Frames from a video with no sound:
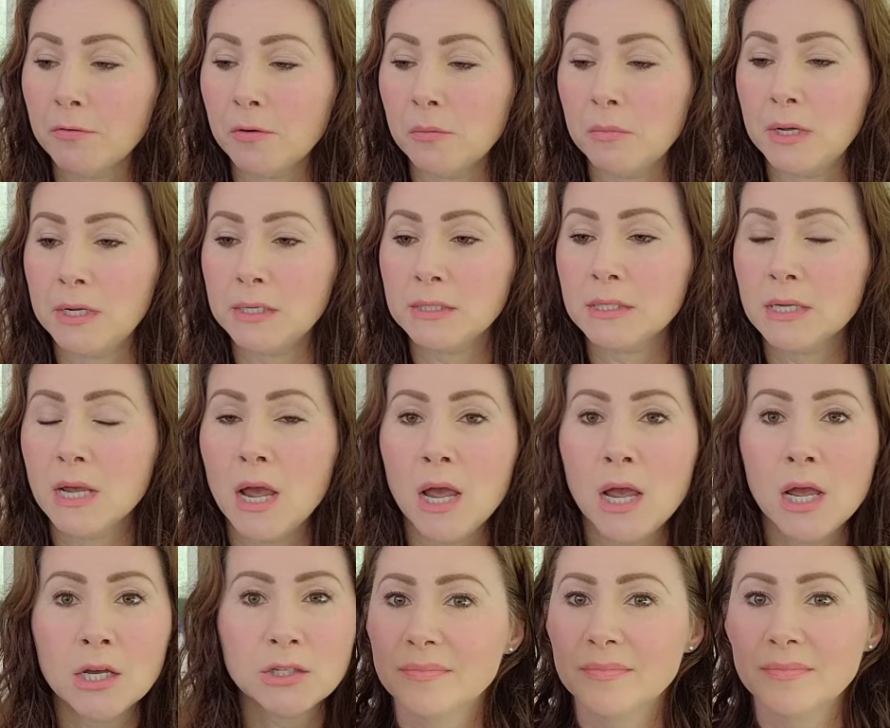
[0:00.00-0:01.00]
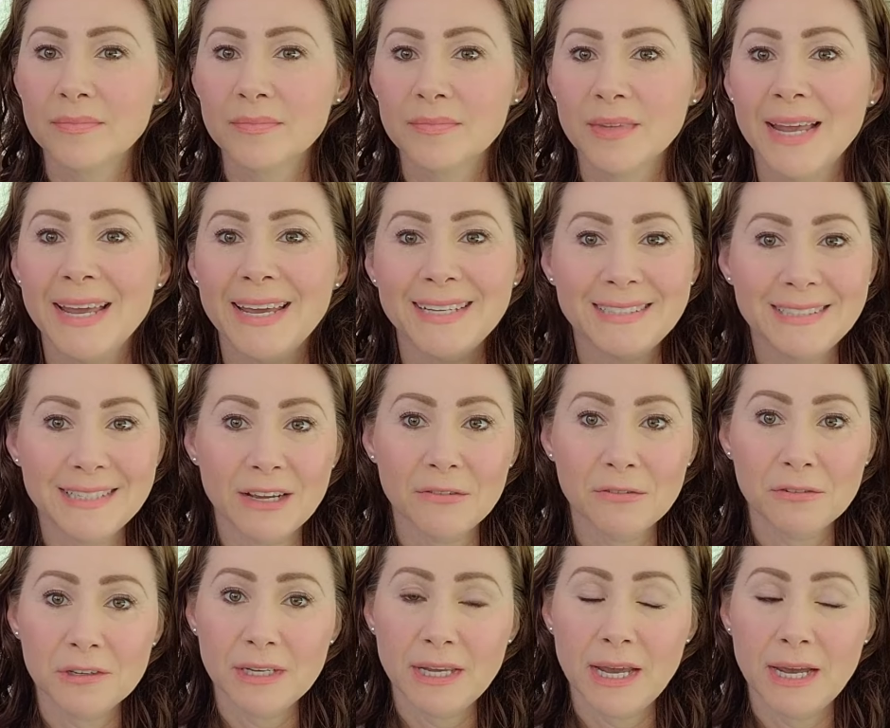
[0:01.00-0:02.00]
from this. It
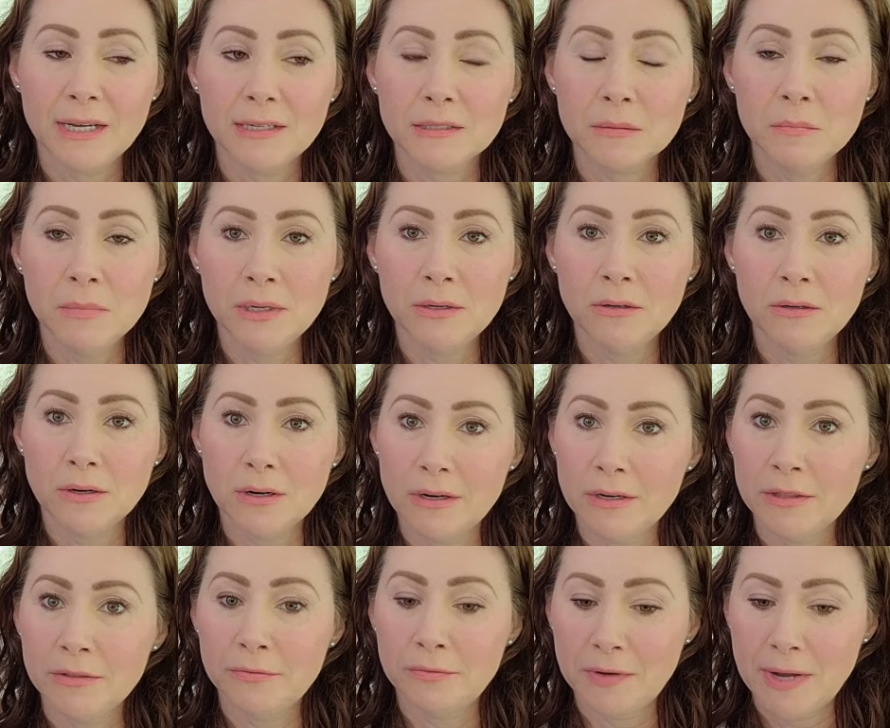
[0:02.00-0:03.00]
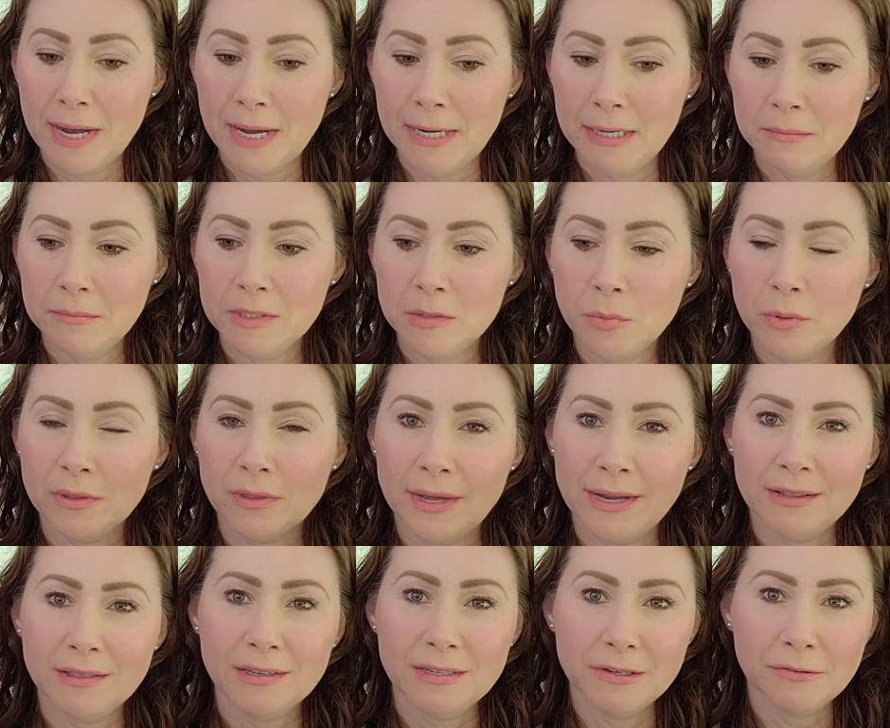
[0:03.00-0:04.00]
definitely has Middle Earth vibes with
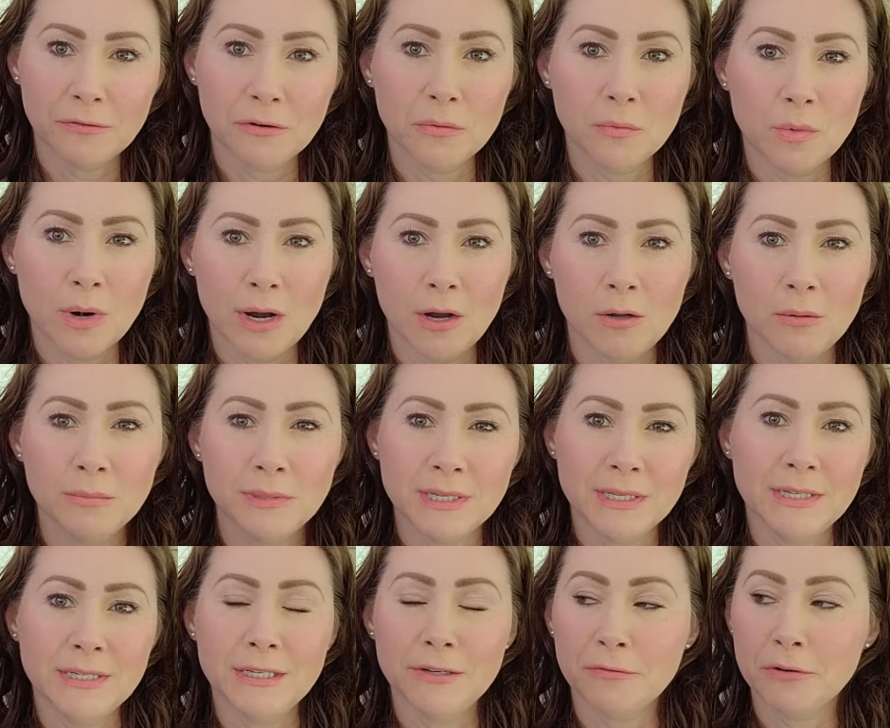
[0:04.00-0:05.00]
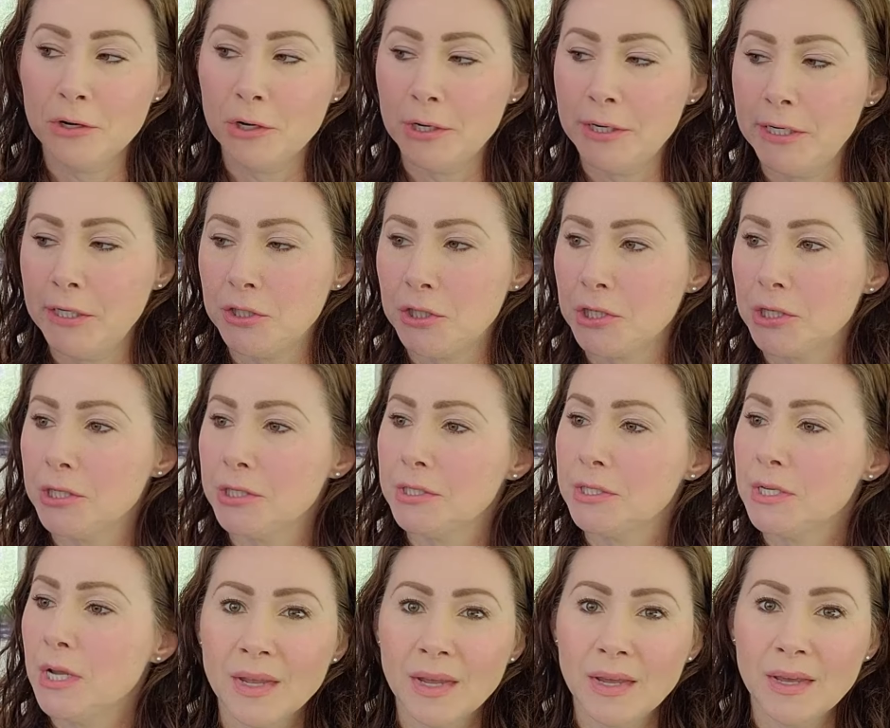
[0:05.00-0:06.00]
like the different realms and the different
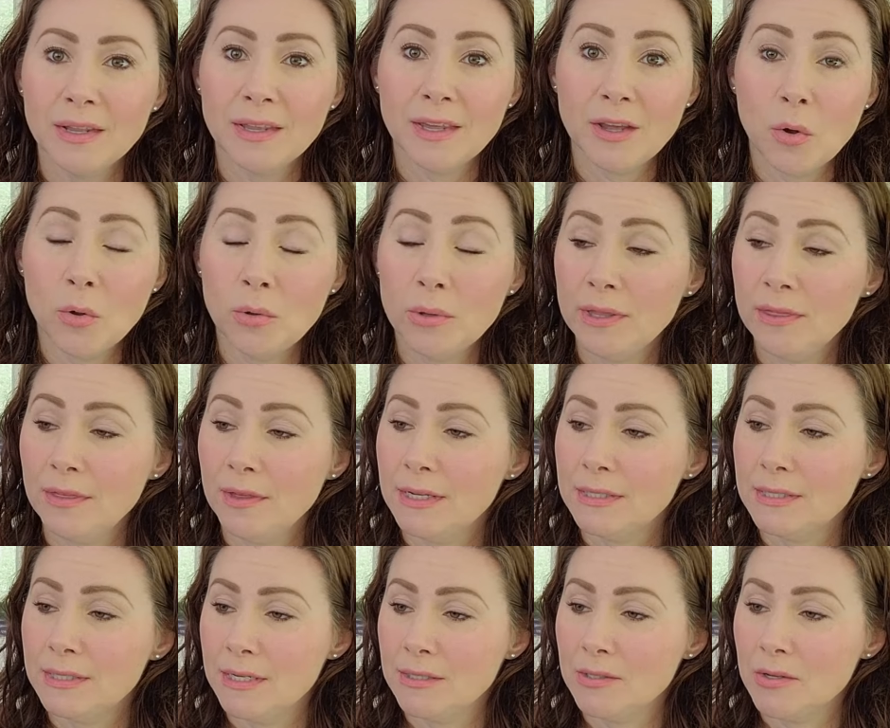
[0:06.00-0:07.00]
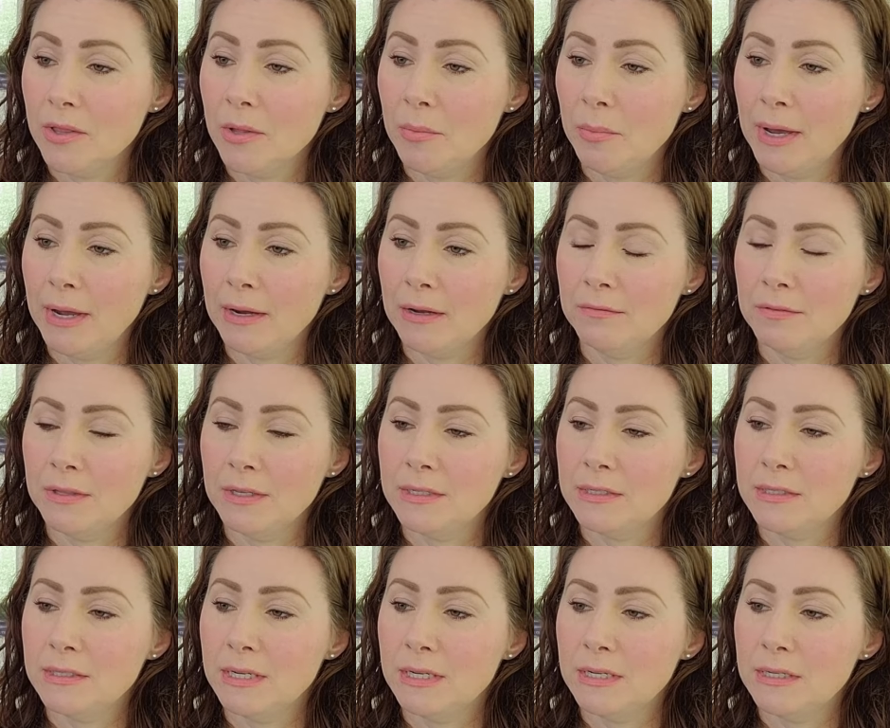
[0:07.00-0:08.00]
creatures. The only thing it says on the back of
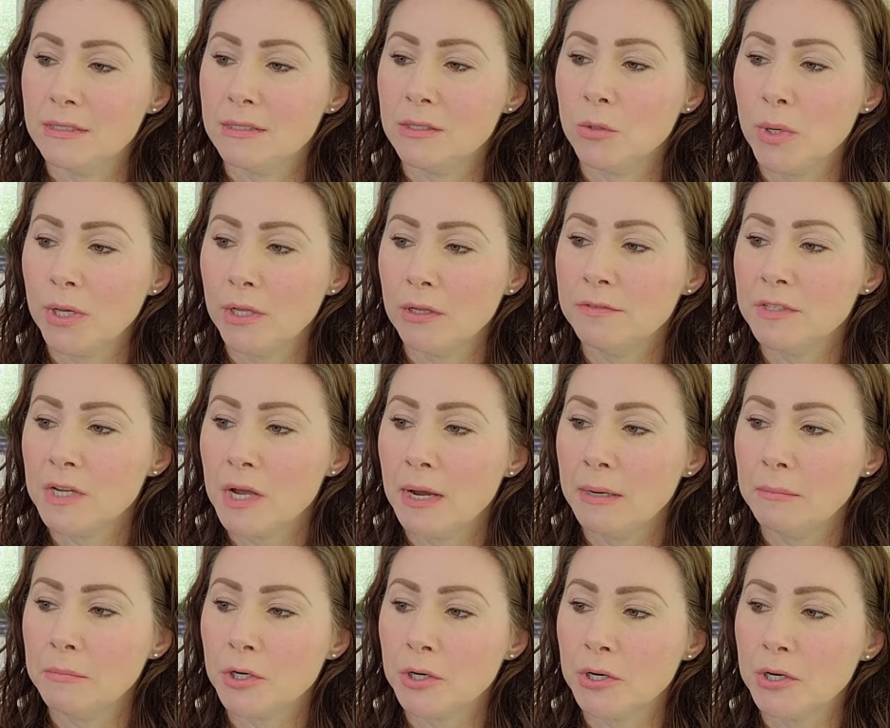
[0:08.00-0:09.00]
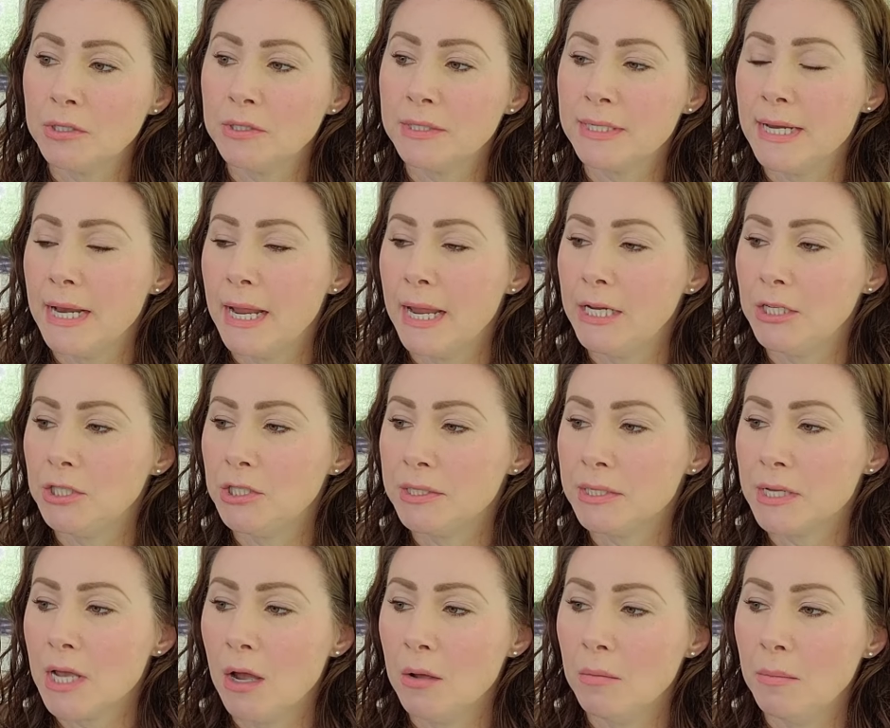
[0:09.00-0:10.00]
this is the wheel of time turns and ages
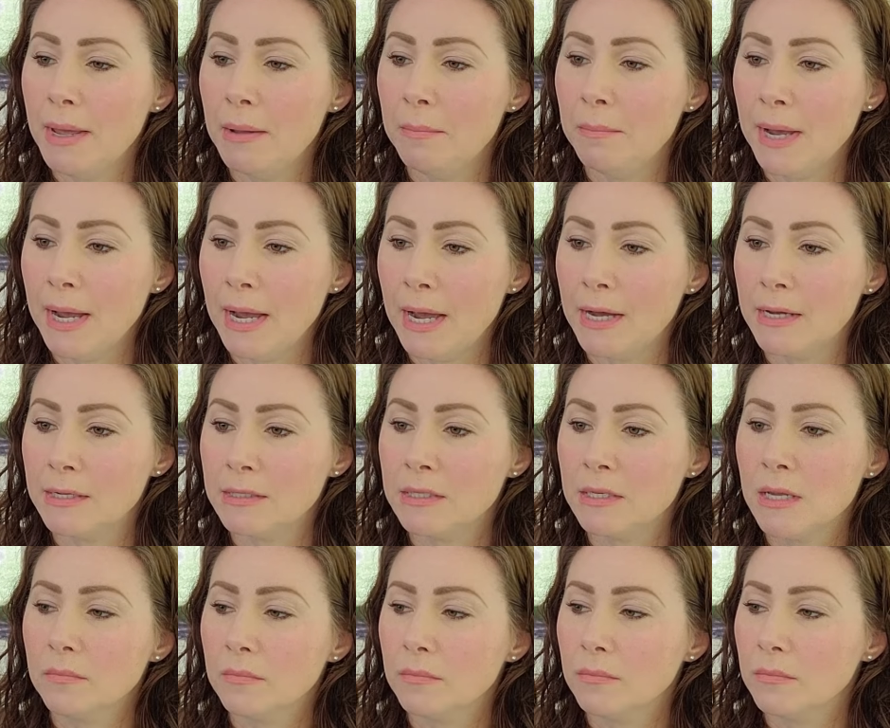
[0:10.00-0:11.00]
come and pass.